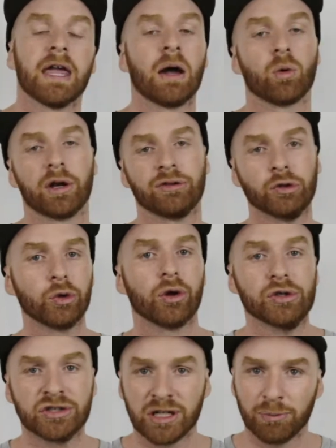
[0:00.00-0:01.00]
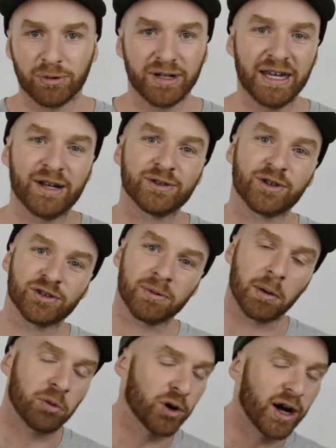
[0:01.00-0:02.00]
and I want to do those separately because those are
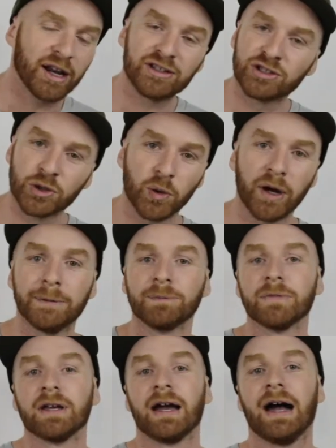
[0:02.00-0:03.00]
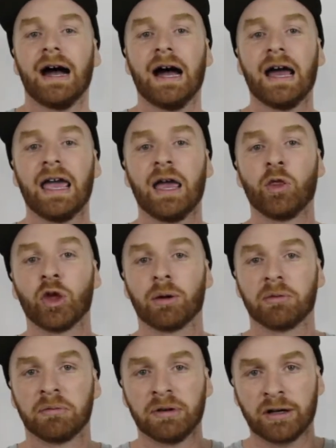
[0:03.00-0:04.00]
my pride and joy. And
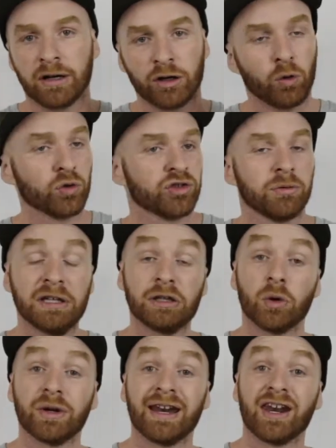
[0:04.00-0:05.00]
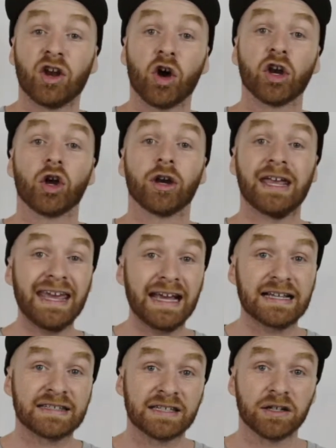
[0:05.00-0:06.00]
then I'll also be doing a
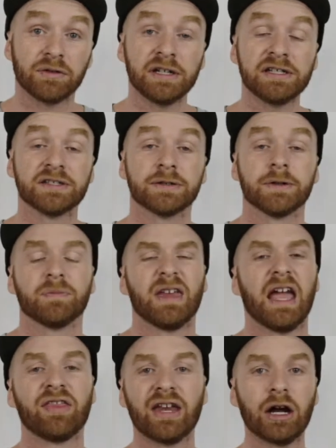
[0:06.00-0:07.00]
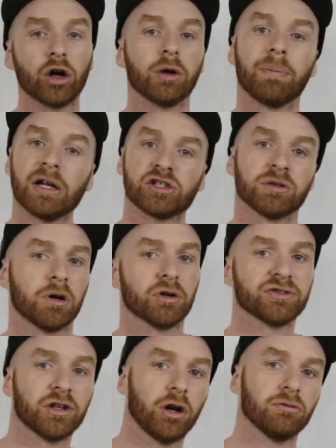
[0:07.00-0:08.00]
99X series, and then I've got a bunch of
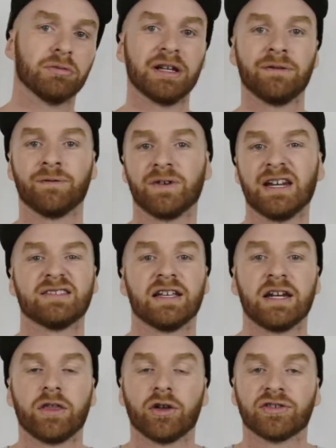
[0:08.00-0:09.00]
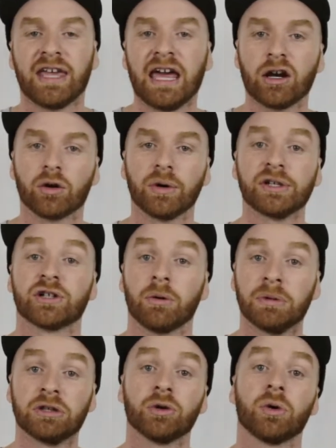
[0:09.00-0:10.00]
models that don't really fit into any of those categories, so
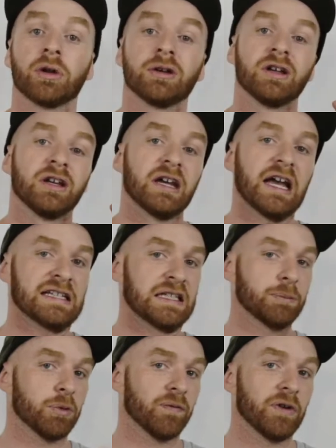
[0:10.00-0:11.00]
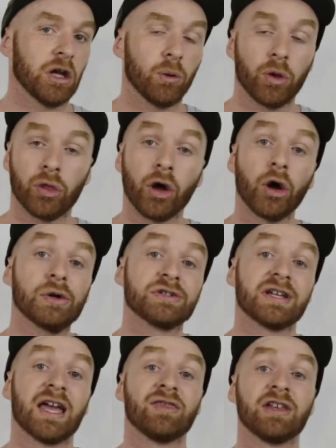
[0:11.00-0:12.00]
I'll be doing a separate video with
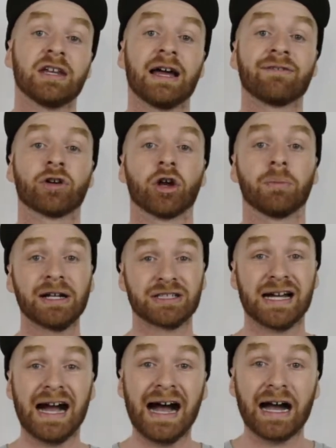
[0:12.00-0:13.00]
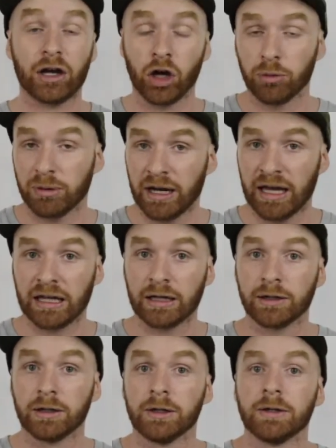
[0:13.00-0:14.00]
those. And then I've got a bunch of Art Copenhagen